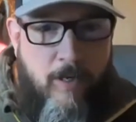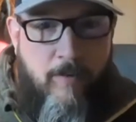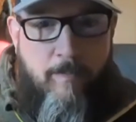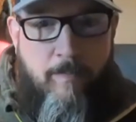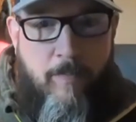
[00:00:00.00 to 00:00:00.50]

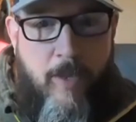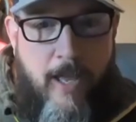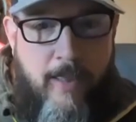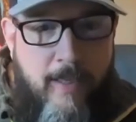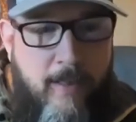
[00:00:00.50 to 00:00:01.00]
System.
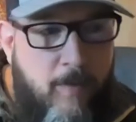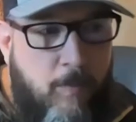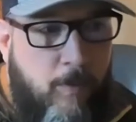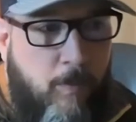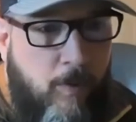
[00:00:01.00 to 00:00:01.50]
I think oh, that yeah.
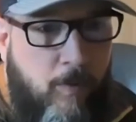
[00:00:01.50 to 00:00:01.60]
what...